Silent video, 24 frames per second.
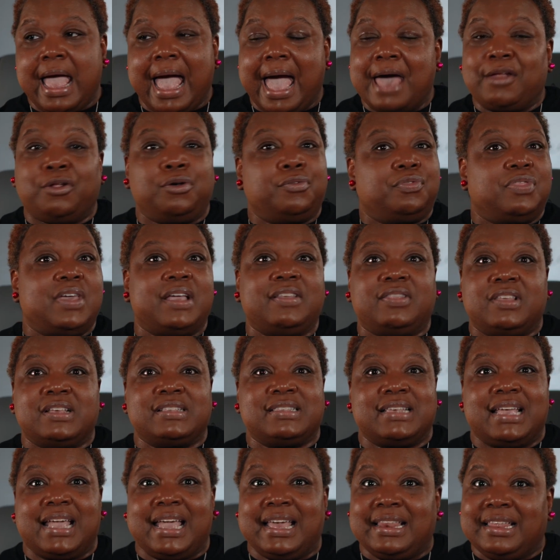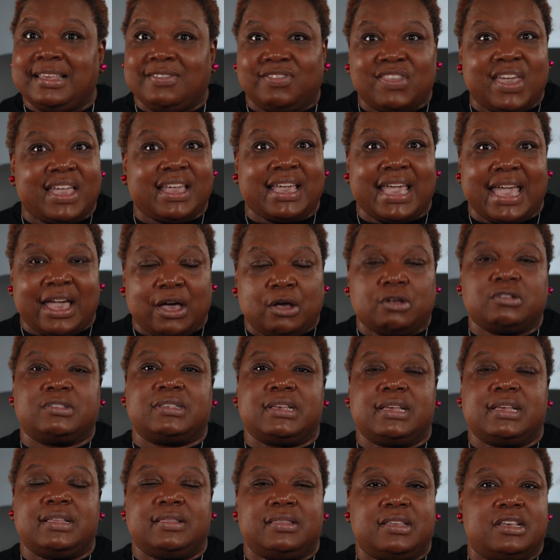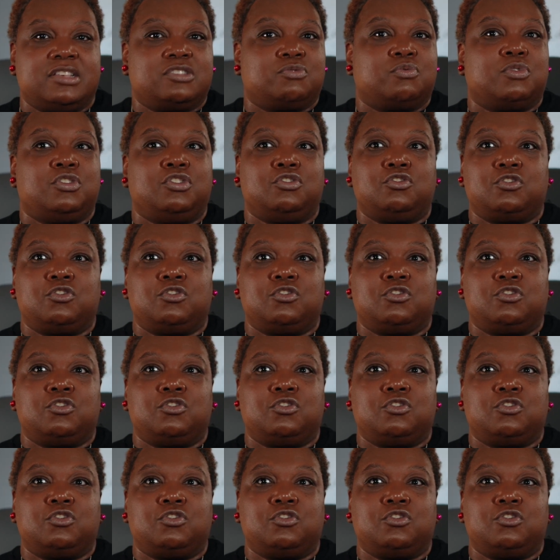I don't think there's anything else in this. When you